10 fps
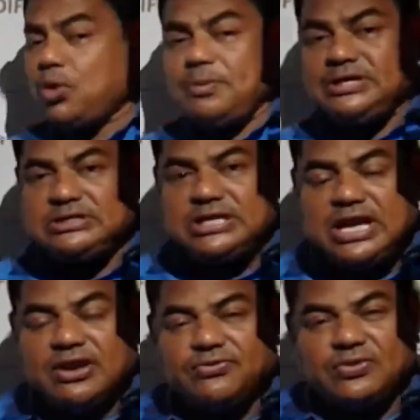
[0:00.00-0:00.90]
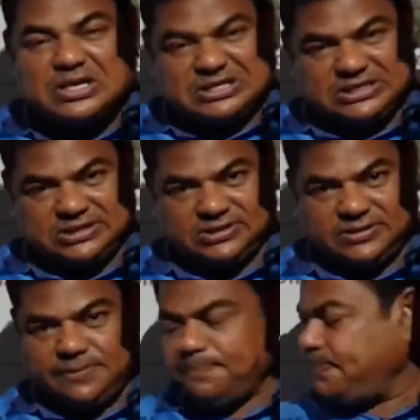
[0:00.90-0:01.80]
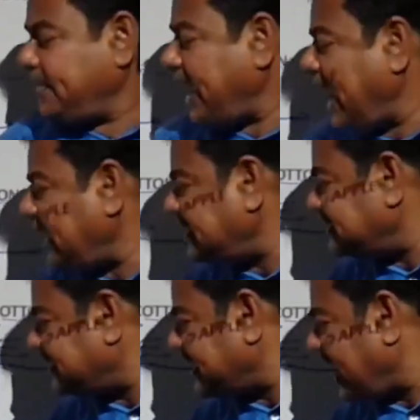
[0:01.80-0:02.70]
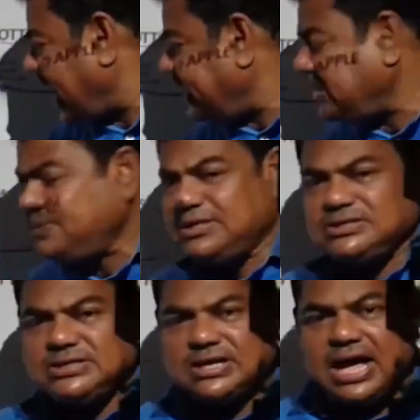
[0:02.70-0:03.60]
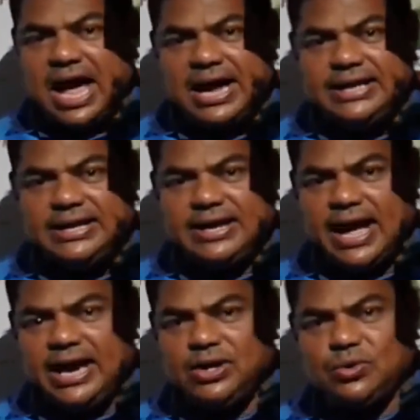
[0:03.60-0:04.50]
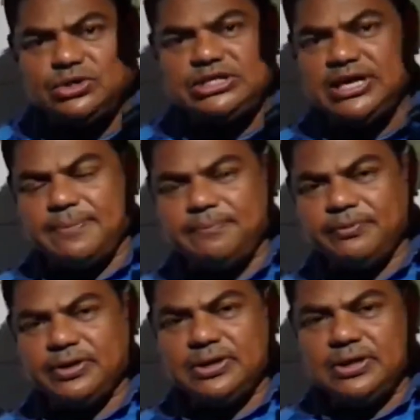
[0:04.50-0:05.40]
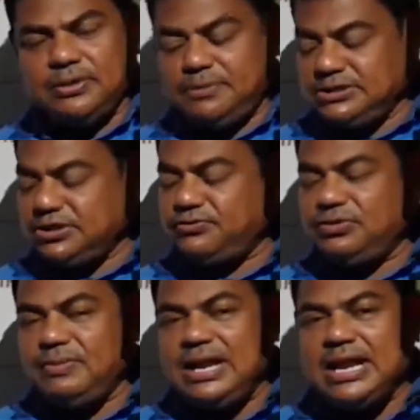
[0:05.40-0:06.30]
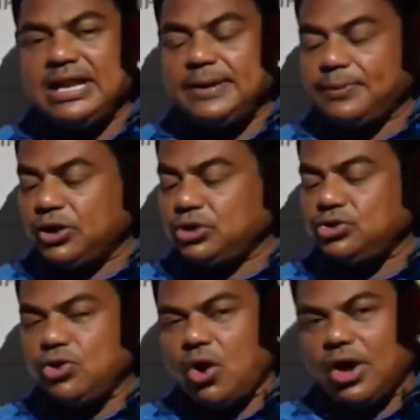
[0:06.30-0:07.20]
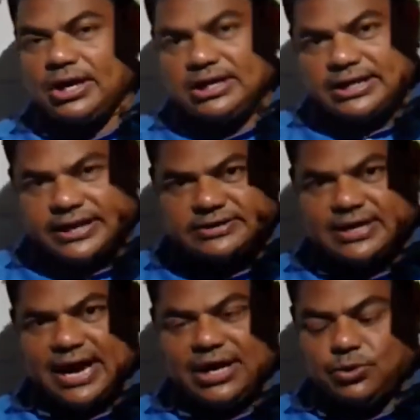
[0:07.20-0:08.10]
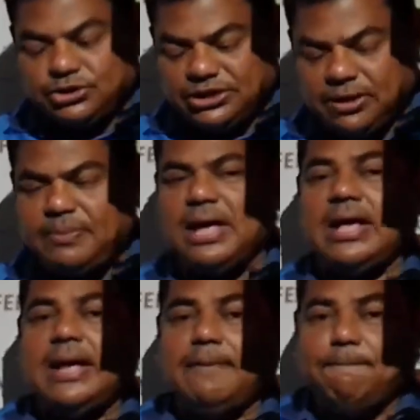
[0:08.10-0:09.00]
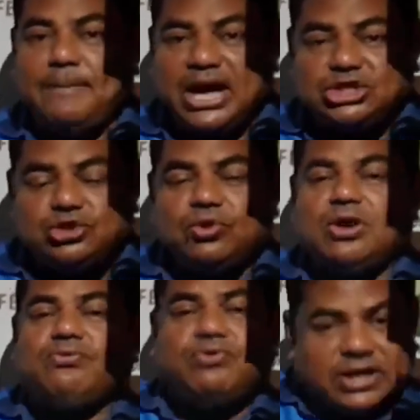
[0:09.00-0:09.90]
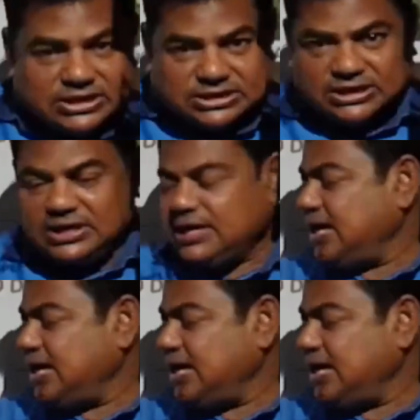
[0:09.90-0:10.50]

means here first, and is a gyne means gynoecium, means a female reproductive organ, that is a gynoecium, mature first,